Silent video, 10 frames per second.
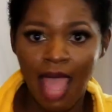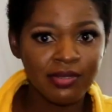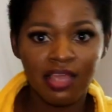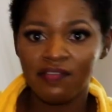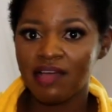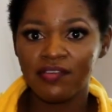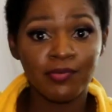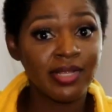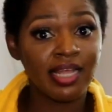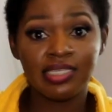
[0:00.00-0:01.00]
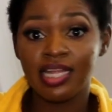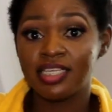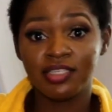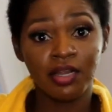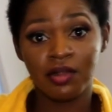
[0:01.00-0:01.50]
I'm sure if Kaffi comes down and sees that,
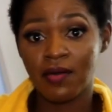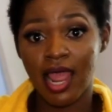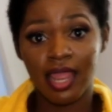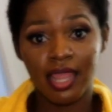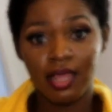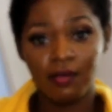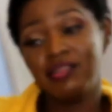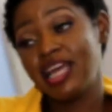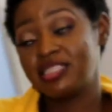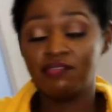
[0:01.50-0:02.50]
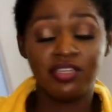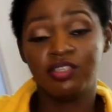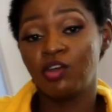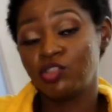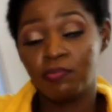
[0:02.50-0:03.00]
she's going to cry. Well, that's if
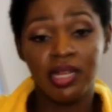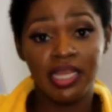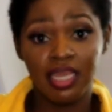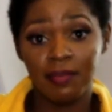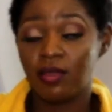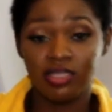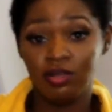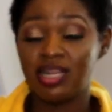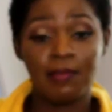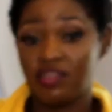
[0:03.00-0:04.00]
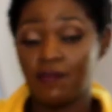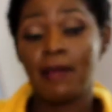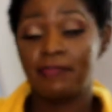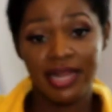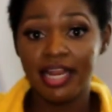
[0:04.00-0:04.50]
she's not also playing the game, because look like both of them
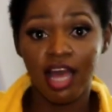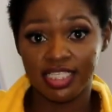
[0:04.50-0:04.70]
are playing